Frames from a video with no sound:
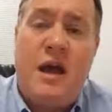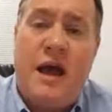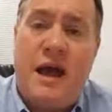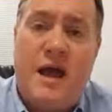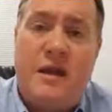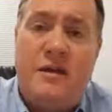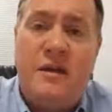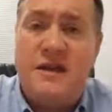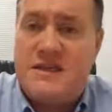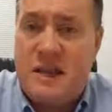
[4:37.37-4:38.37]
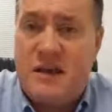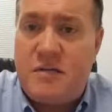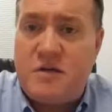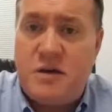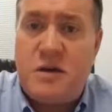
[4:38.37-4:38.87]
and they sent
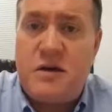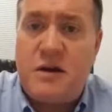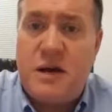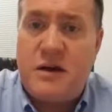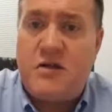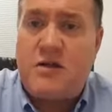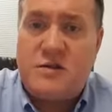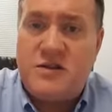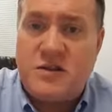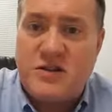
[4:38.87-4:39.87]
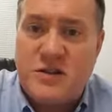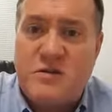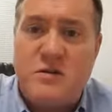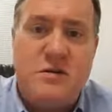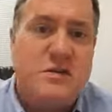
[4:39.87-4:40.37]
him to a neurosurgeon
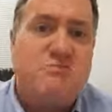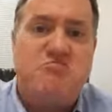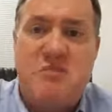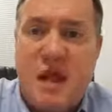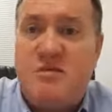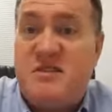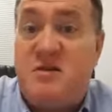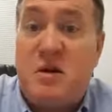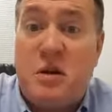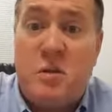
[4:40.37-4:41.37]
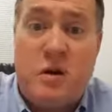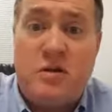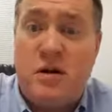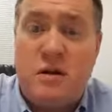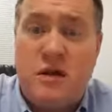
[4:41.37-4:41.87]
whose name is fairly well
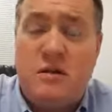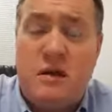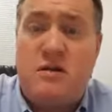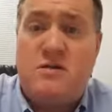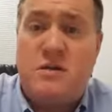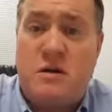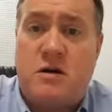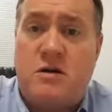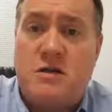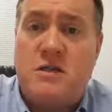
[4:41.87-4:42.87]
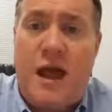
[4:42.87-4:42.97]
known in legal circles.